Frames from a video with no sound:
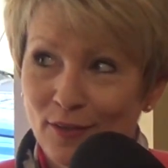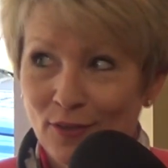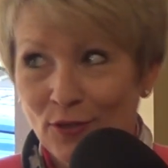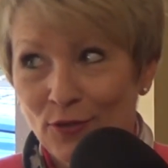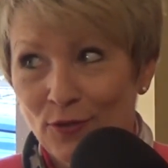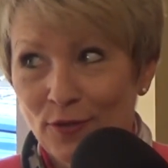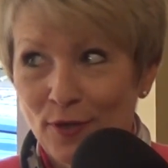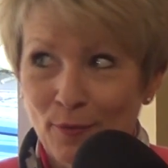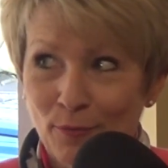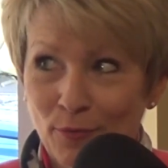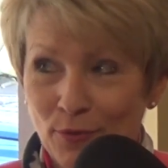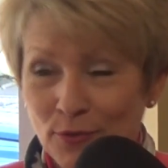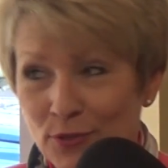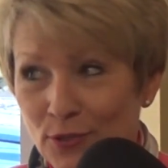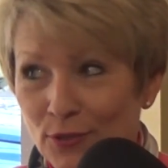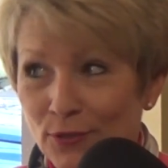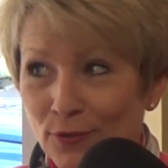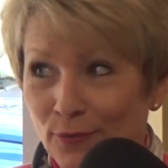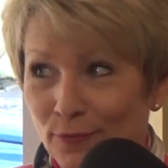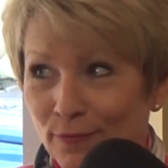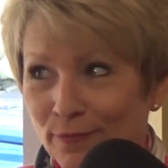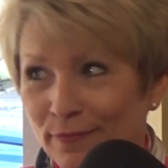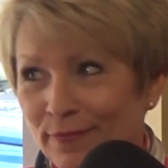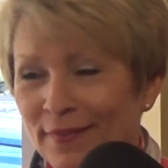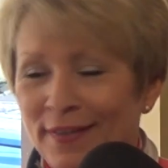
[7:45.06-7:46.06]
your number 2
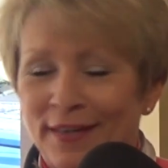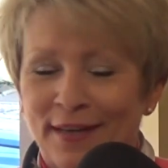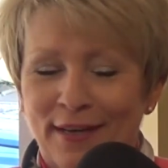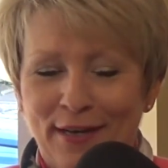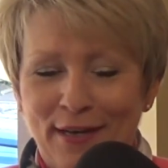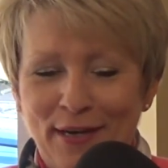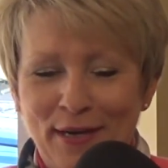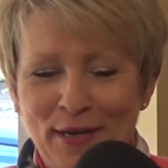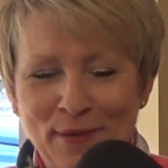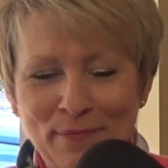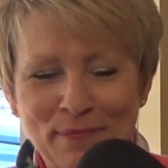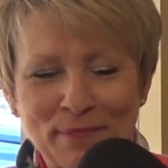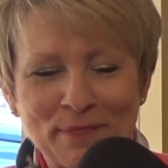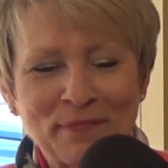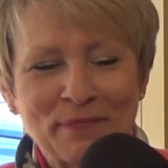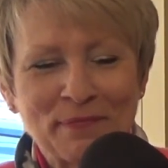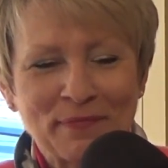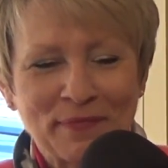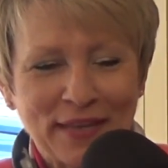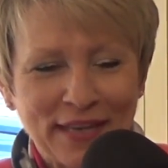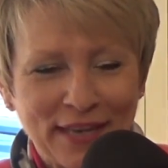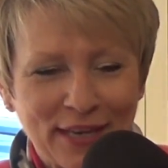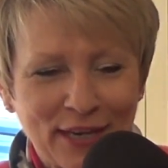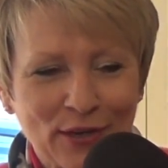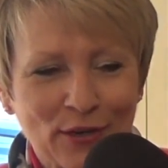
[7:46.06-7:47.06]
mm-hmm. um,
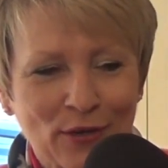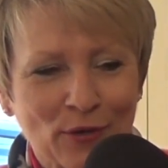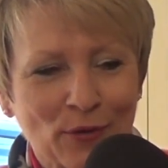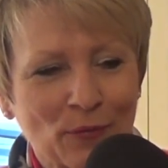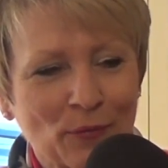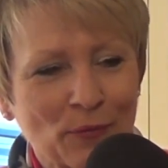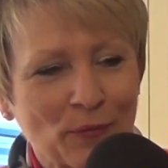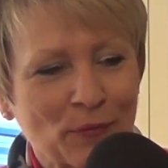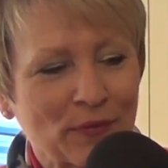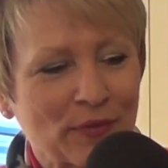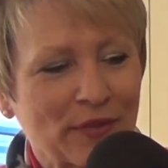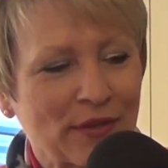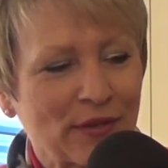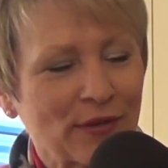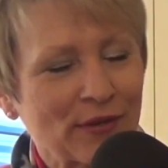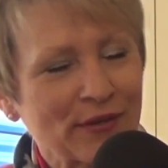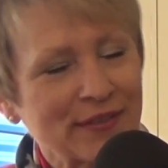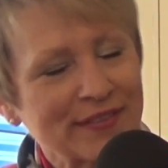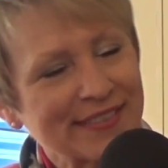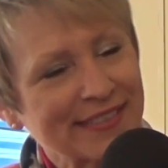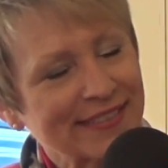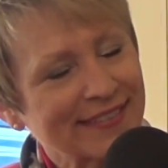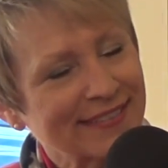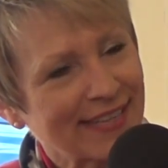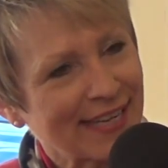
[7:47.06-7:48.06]
here, there are
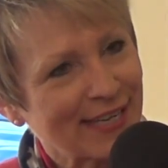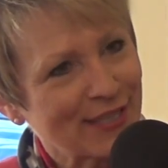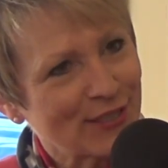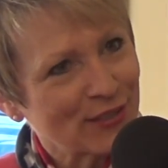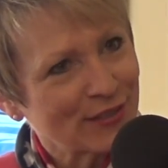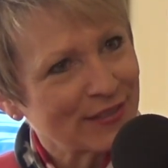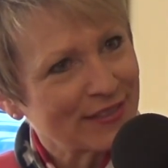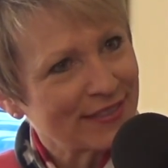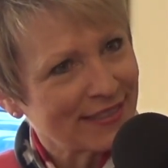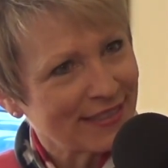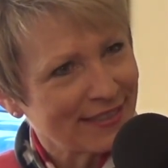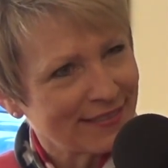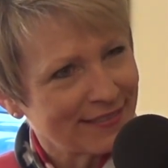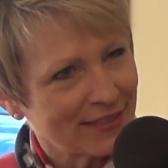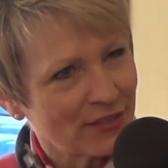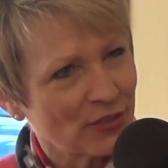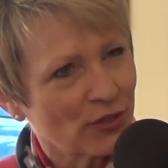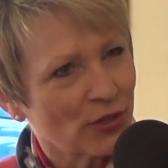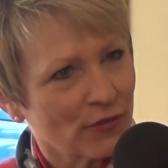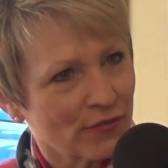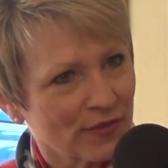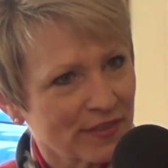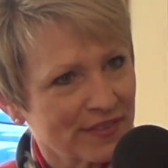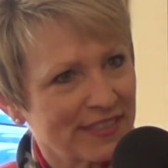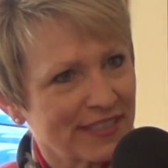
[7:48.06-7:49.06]
six agencies that
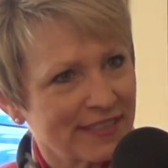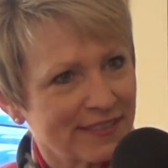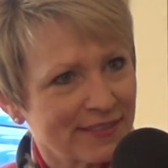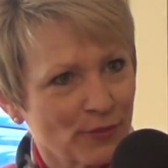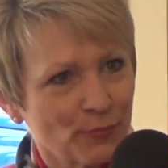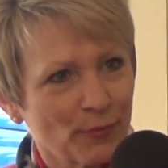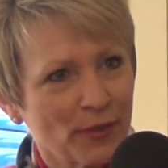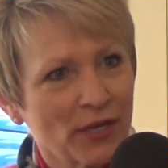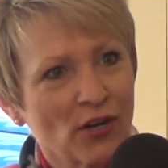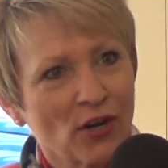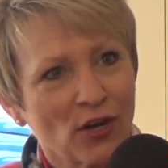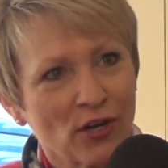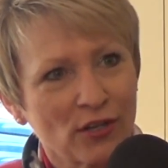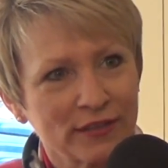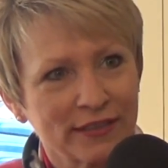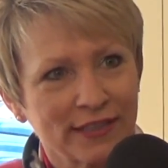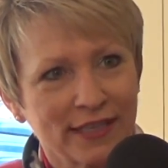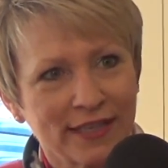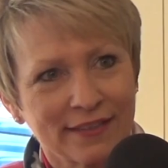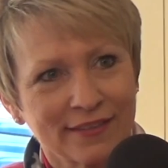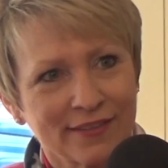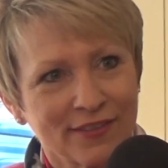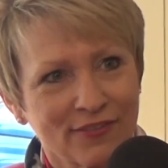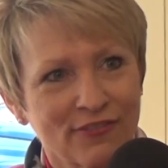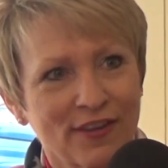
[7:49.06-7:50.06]
you oversee, so we called
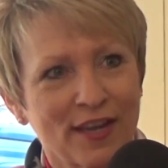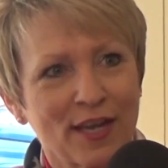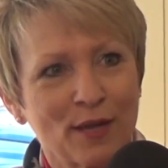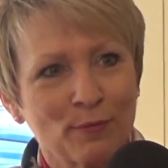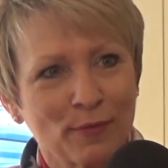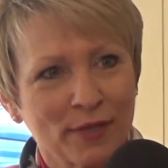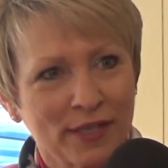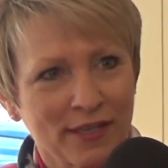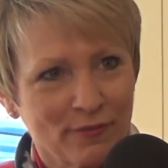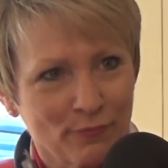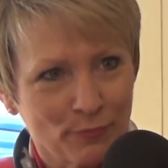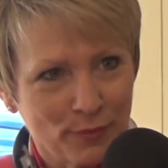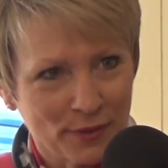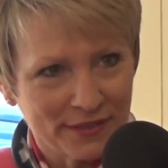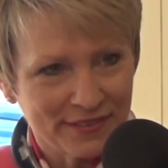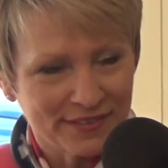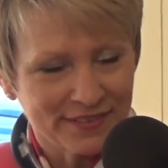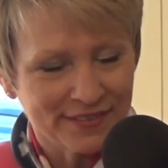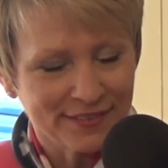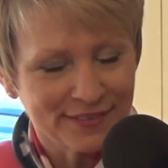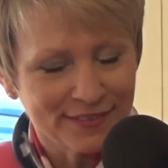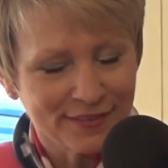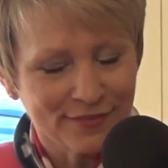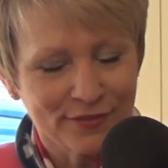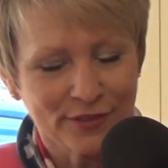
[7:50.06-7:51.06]
that the family of
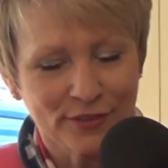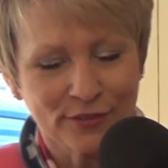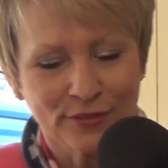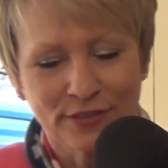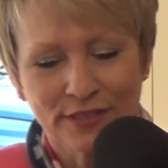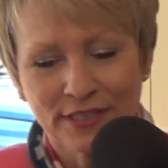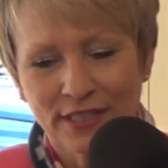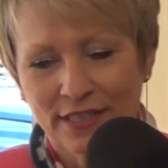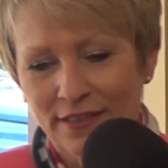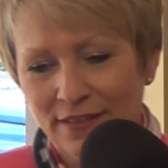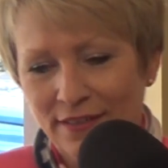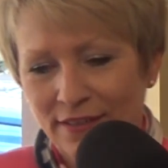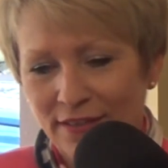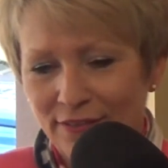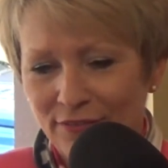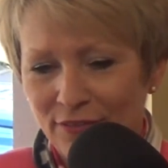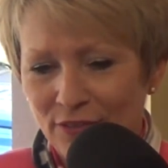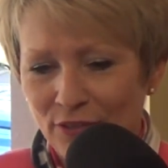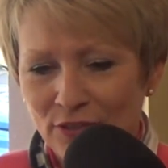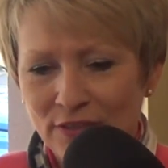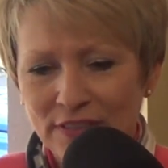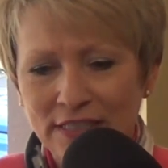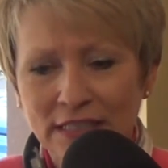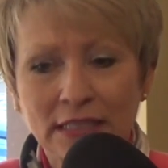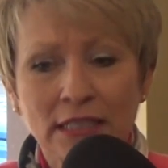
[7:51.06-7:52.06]
business of the lieutenant
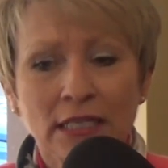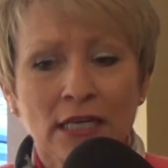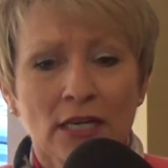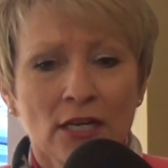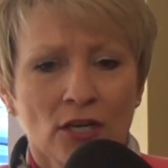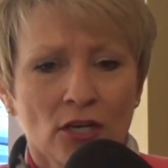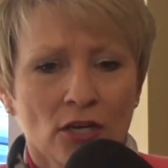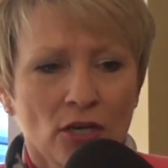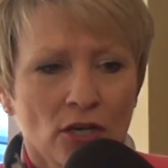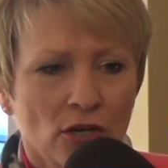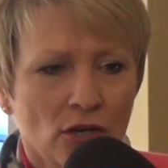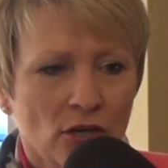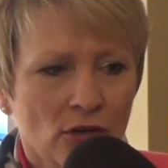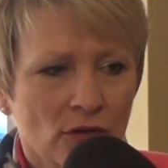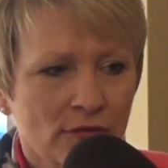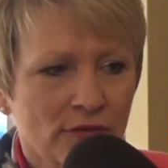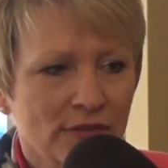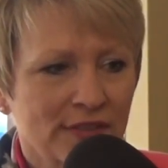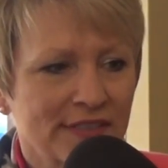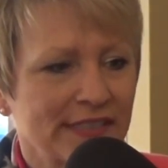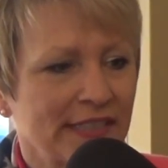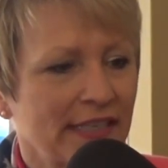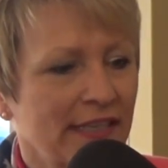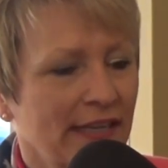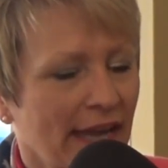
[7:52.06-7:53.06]
governors. And
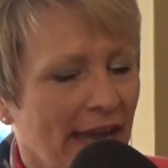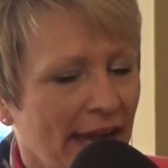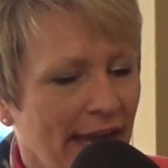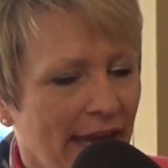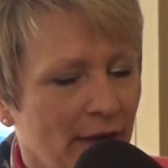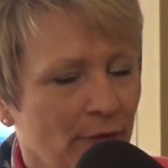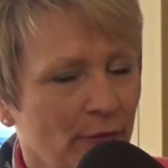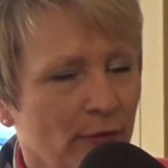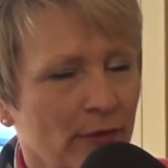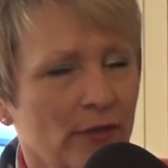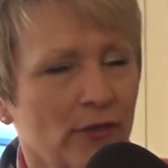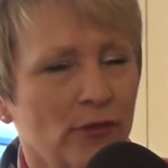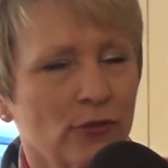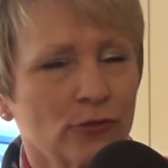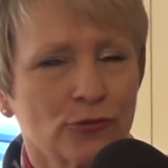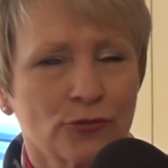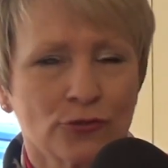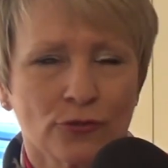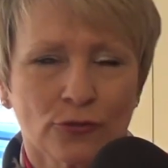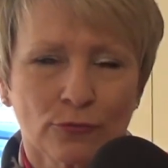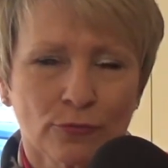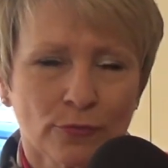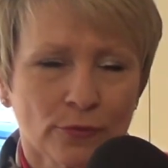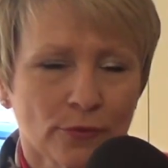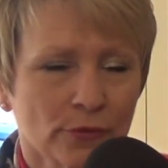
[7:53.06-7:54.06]
overseeing
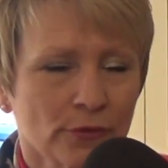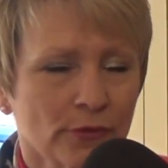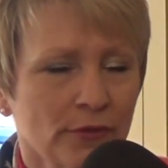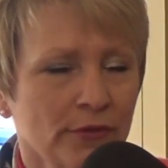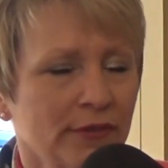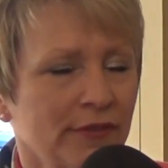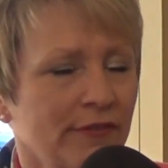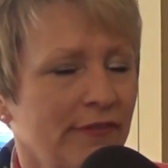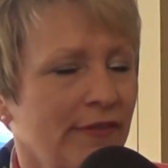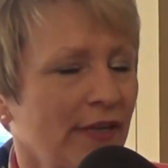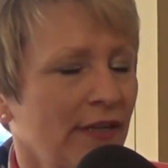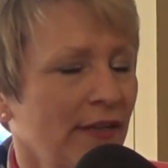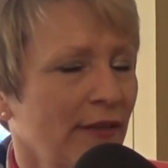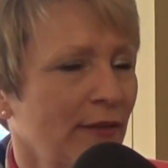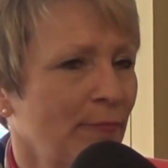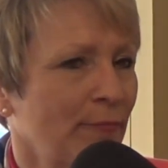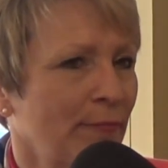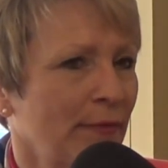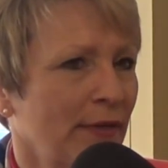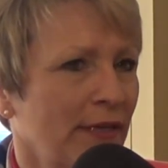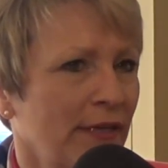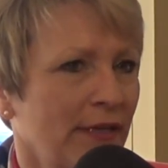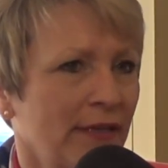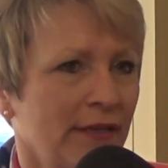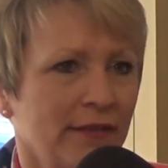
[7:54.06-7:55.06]
agriculture, rural
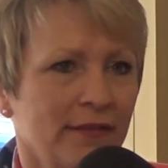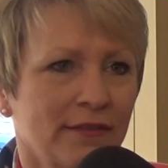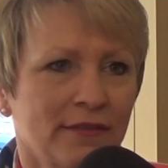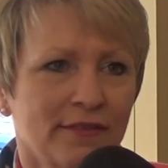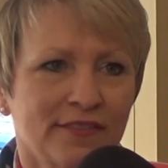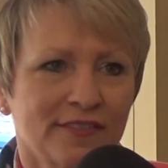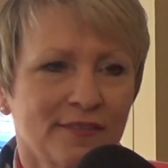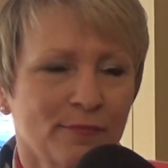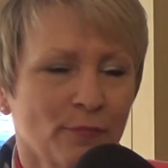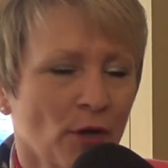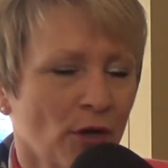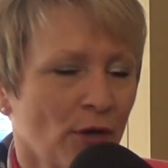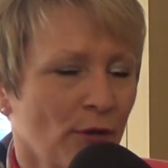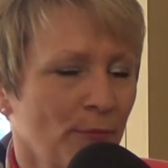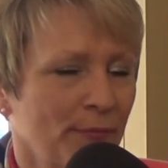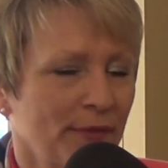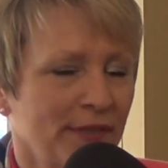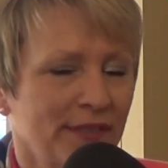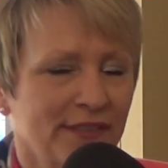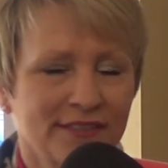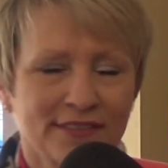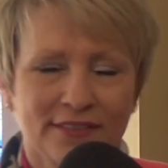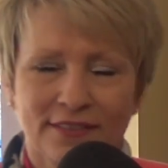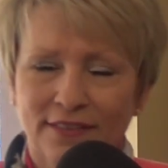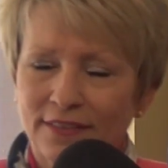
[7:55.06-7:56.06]
development, small
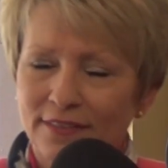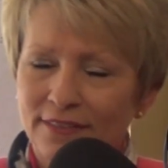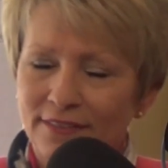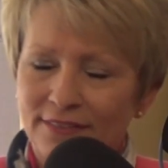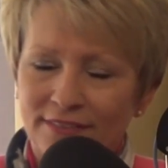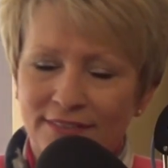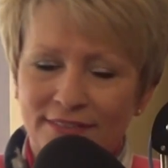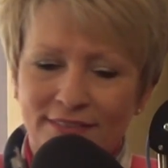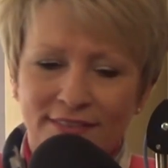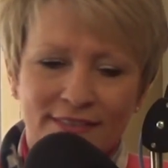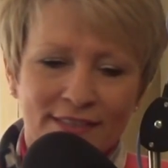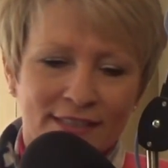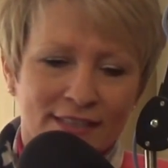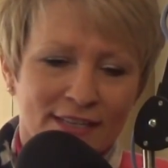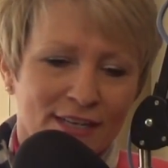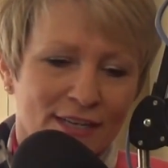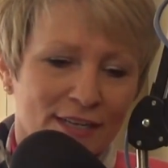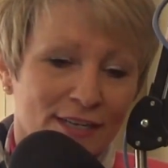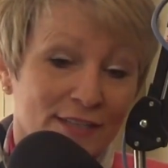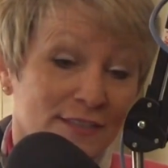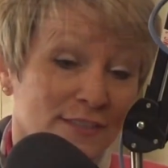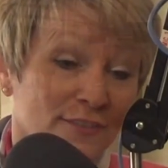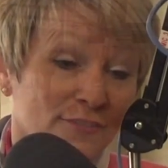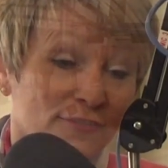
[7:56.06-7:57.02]
business, uh,